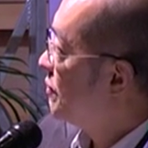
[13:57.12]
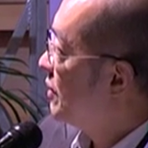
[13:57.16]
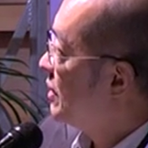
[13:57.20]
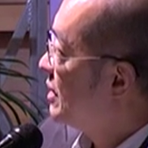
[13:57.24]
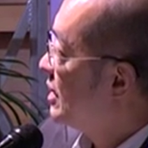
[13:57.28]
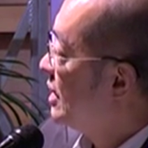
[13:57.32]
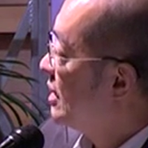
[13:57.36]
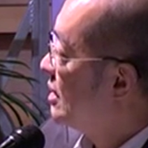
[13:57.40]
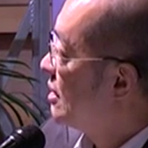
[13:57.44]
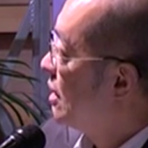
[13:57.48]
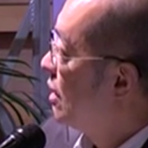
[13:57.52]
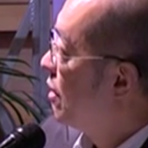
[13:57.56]

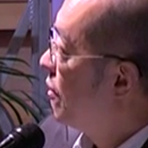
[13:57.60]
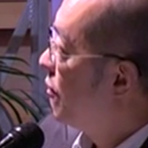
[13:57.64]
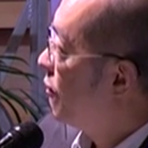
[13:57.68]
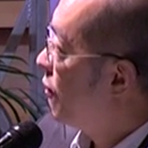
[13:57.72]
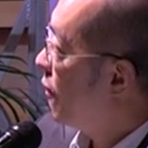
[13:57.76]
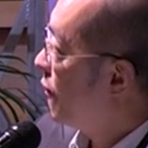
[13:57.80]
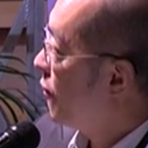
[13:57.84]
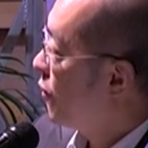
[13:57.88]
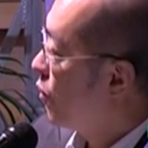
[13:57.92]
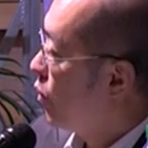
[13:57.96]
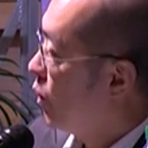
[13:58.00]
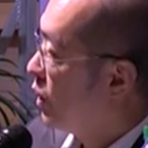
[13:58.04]
versus
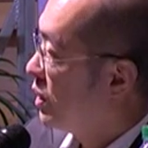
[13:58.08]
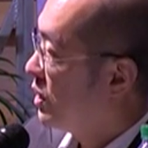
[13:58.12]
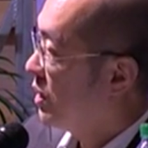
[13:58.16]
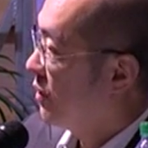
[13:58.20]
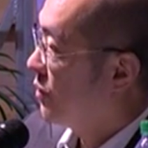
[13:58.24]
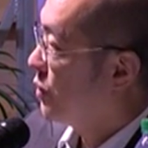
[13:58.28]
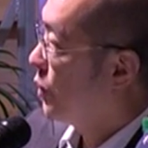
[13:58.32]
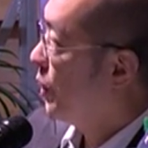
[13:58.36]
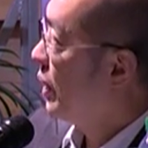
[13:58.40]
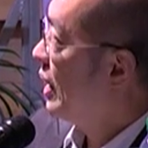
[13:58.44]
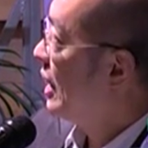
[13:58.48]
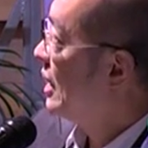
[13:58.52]
fourth quarter
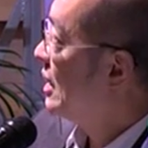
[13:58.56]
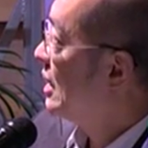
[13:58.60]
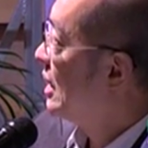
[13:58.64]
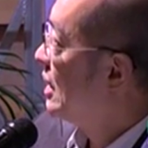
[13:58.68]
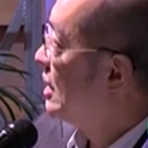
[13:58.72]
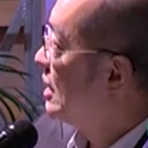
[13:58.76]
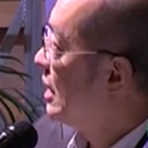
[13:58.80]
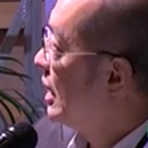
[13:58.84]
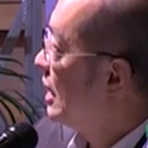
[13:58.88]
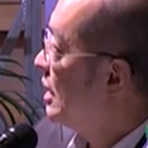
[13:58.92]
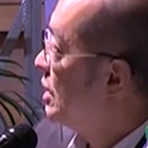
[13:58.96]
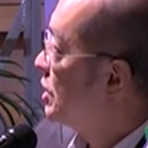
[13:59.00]
of
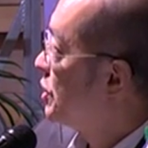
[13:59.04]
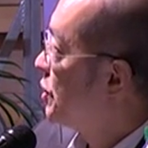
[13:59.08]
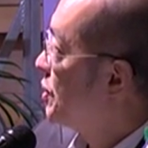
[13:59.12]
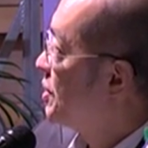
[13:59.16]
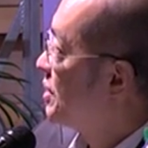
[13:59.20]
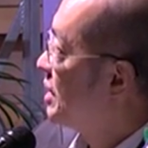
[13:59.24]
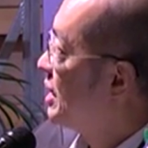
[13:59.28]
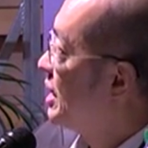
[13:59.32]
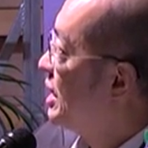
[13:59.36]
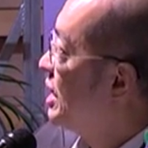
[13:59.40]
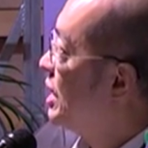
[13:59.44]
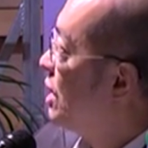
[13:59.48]
2017, so
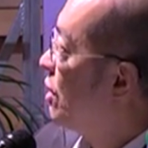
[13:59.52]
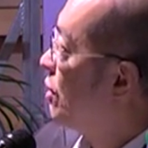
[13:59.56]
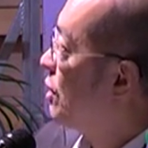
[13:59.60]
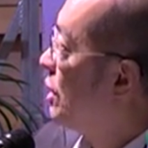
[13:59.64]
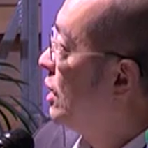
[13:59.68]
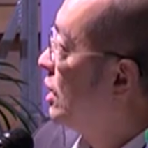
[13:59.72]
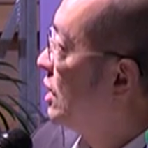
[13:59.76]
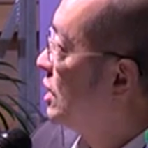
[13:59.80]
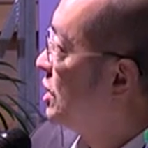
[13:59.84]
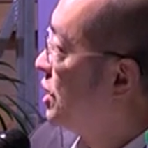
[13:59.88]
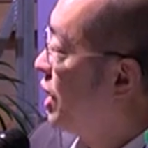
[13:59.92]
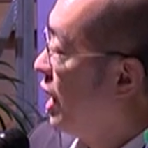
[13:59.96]
it's a
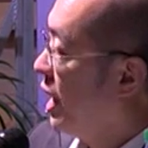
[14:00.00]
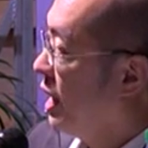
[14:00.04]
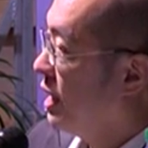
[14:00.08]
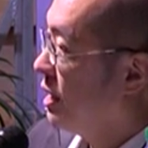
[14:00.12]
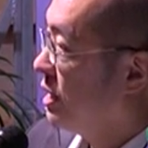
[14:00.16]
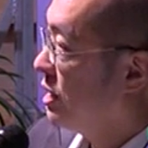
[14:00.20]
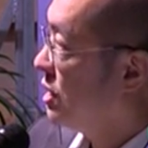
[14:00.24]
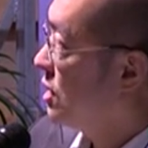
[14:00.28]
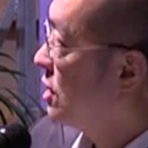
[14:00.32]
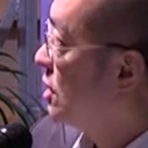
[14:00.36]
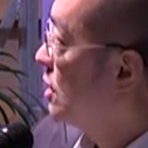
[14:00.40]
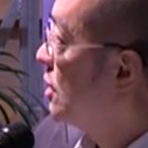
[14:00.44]
year-on-year
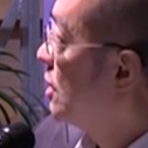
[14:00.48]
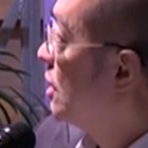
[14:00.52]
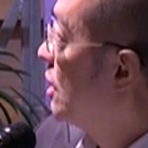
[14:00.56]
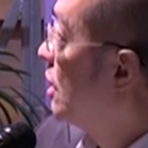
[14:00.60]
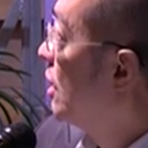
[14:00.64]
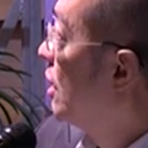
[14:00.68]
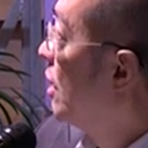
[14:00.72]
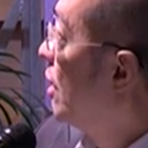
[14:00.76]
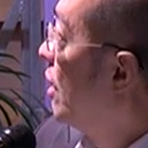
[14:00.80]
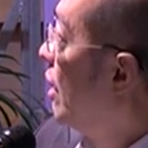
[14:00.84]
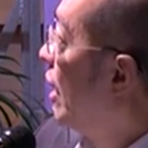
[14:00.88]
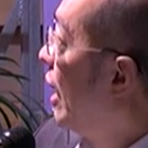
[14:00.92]
change,
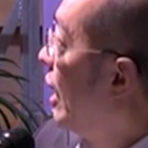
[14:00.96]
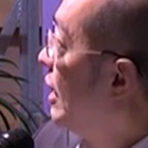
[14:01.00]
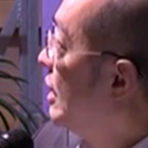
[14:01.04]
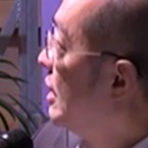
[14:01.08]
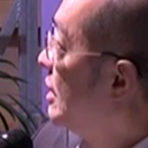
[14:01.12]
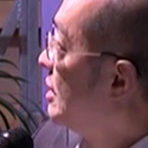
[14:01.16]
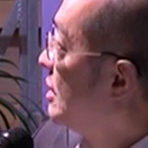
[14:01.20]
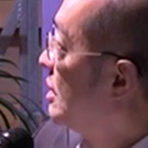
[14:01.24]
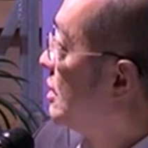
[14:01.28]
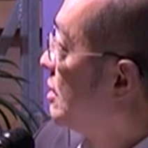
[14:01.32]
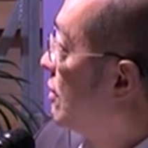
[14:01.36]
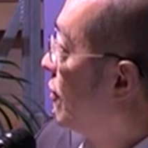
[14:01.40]
and
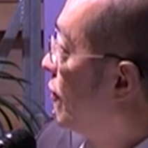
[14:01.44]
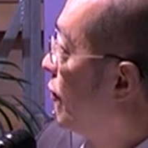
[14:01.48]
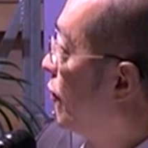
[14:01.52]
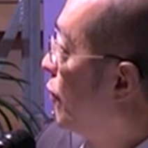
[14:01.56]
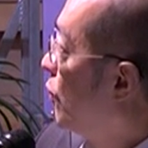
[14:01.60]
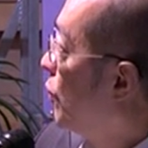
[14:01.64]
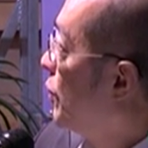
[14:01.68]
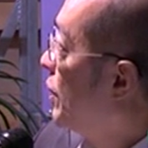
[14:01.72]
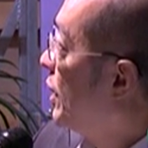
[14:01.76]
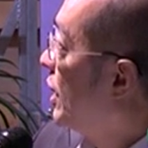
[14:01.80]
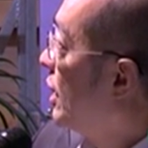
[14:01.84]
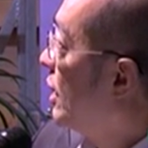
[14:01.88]
this is the
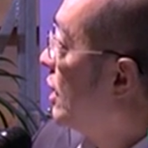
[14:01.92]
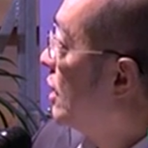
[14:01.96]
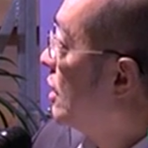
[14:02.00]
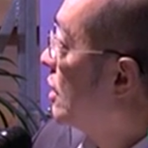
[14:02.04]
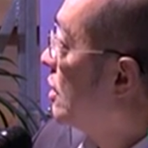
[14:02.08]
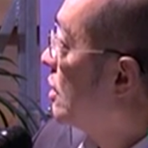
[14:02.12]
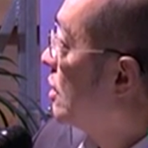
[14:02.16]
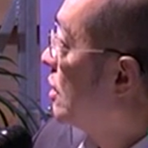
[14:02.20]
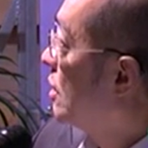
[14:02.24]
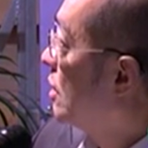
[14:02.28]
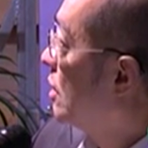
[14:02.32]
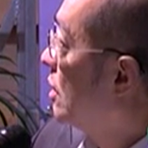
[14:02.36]
full-year
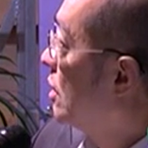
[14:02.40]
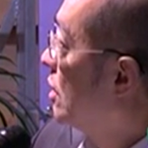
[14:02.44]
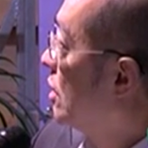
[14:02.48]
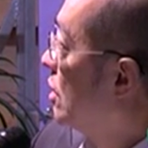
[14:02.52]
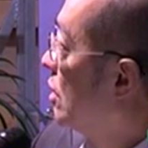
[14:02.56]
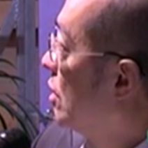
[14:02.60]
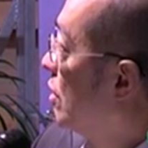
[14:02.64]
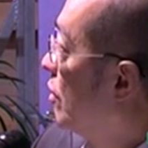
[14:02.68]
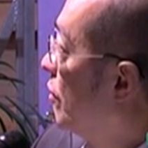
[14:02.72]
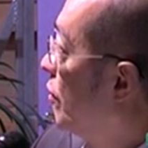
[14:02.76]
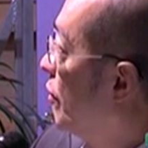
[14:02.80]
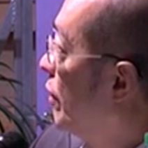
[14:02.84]

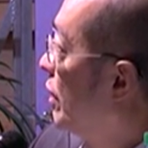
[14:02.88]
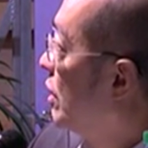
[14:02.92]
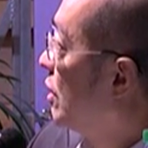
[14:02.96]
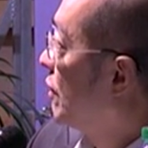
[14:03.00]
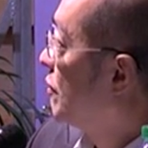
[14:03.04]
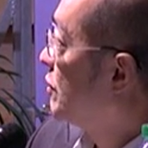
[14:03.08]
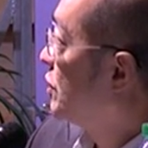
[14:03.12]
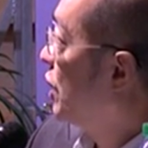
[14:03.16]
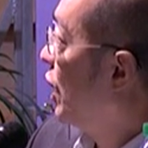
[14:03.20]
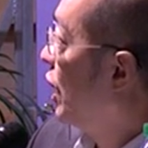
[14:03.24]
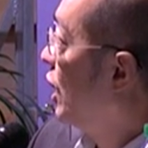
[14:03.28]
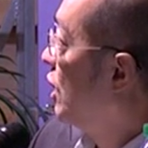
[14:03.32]
rate
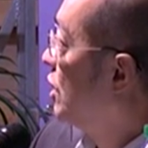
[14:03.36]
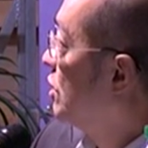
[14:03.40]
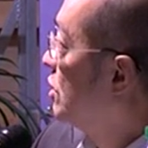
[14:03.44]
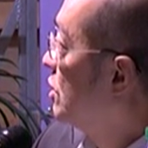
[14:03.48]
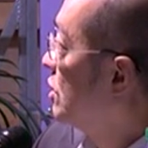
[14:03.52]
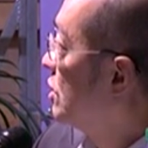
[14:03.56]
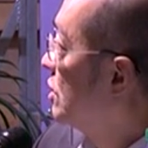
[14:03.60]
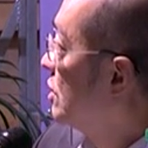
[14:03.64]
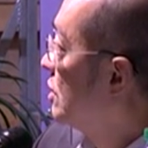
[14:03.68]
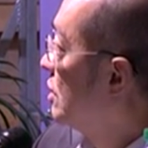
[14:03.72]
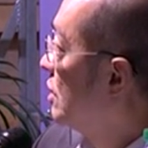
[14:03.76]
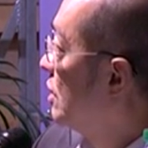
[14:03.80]
of
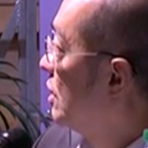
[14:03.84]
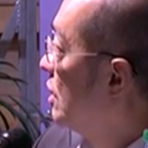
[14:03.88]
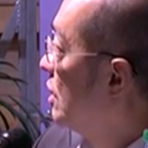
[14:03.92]
change.